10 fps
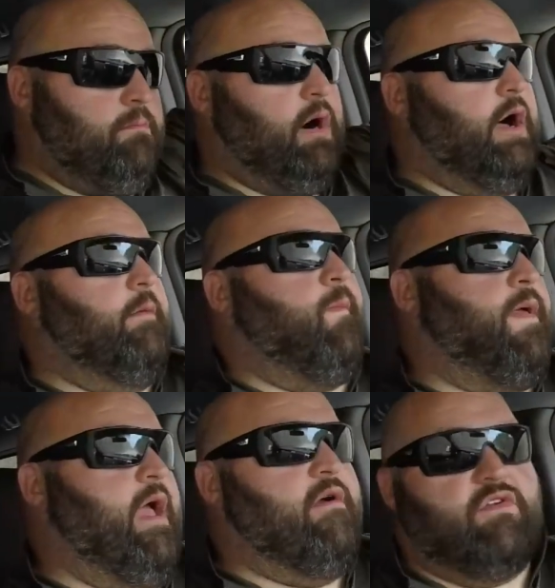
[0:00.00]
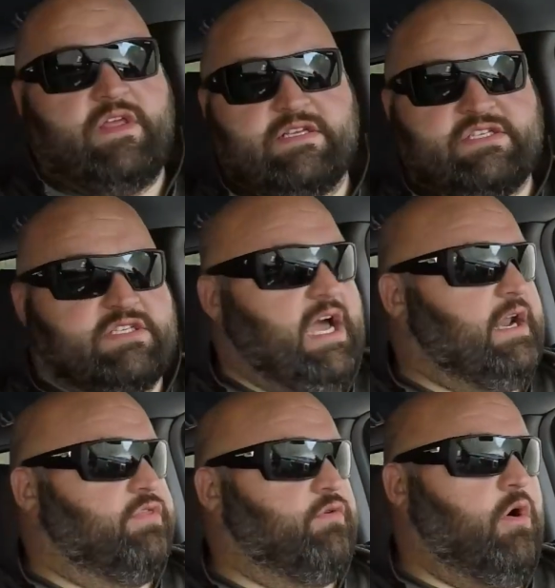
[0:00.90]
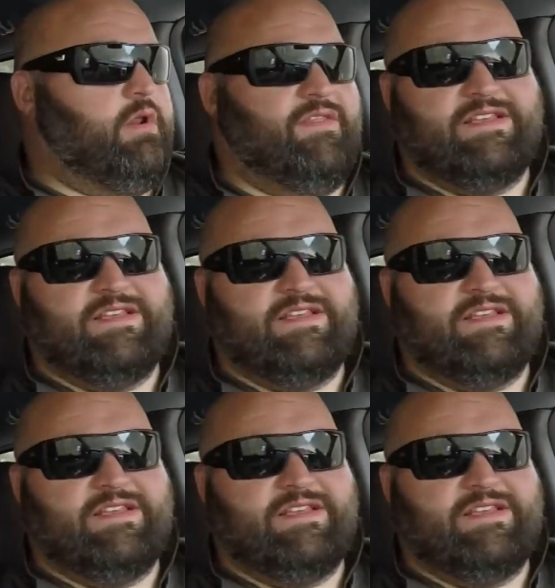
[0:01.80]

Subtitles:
But everything's just kind of thrown in.